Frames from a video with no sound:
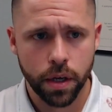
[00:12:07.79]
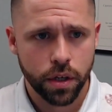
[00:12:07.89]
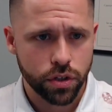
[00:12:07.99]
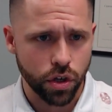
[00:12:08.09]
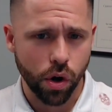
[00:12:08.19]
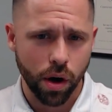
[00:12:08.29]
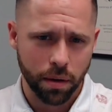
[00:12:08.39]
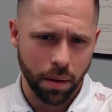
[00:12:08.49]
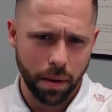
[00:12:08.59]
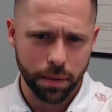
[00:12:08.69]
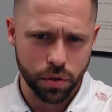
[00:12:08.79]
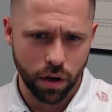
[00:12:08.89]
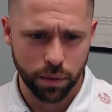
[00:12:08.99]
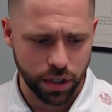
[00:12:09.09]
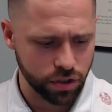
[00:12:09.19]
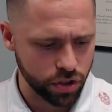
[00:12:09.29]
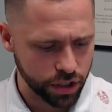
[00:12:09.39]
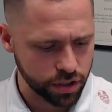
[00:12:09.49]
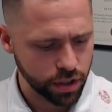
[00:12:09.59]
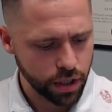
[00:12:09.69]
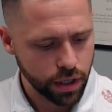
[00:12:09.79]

So coming up on 12 minutes, just